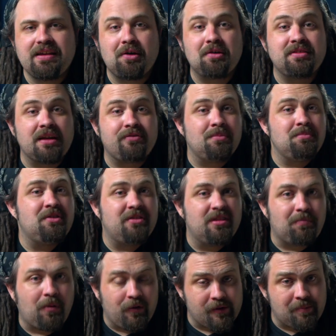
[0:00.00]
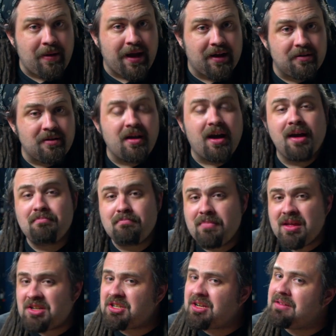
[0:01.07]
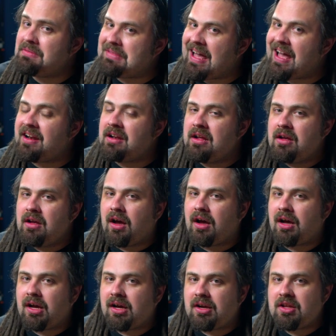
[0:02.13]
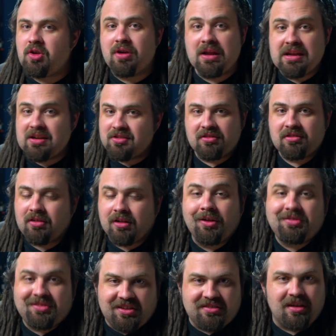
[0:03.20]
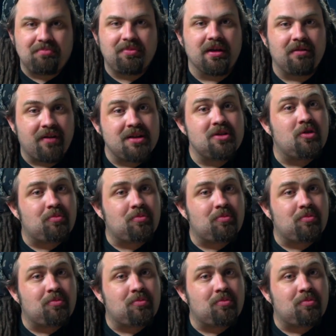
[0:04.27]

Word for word: Now, aside from using the polar pattern, I mentioned that uh, you can get just close to something, right?